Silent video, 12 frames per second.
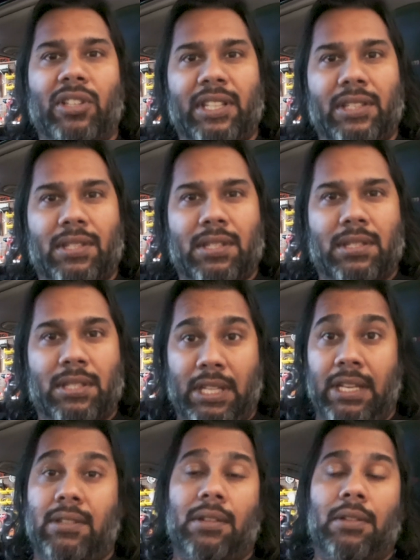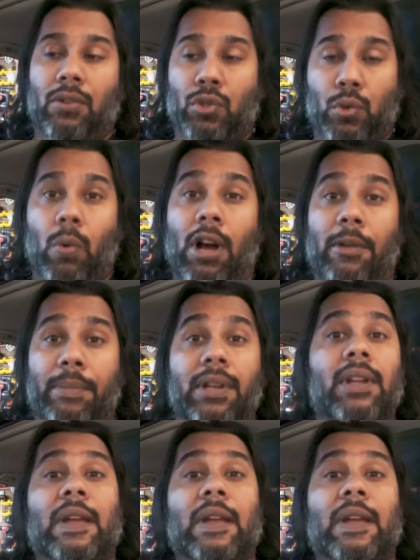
this seat swap